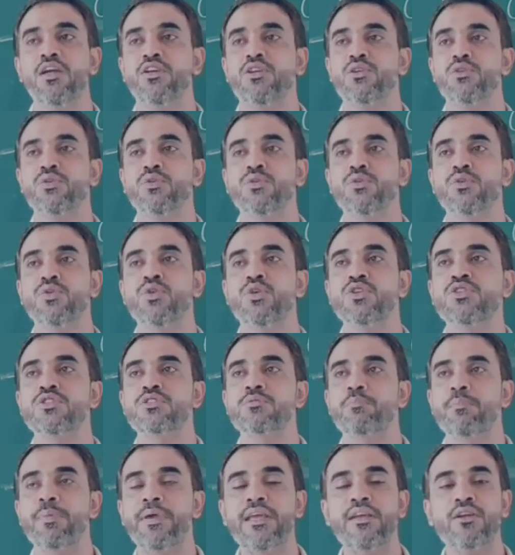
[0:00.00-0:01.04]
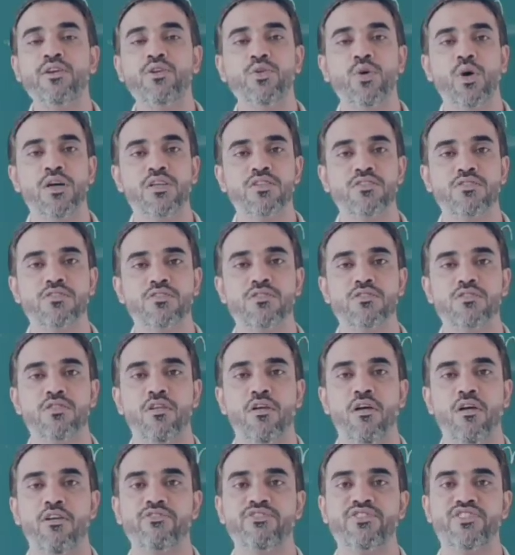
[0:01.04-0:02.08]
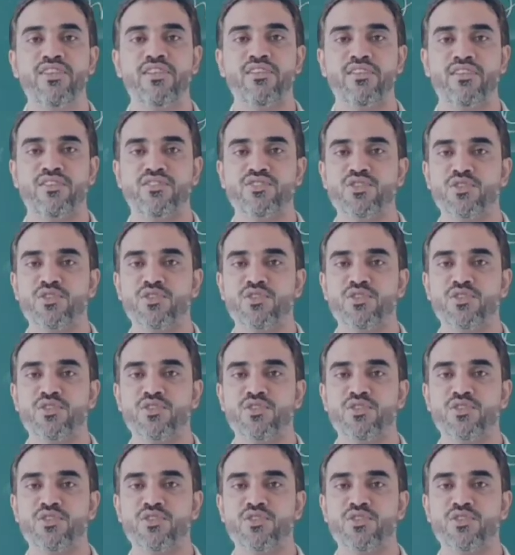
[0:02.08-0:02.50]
to speak to us of children.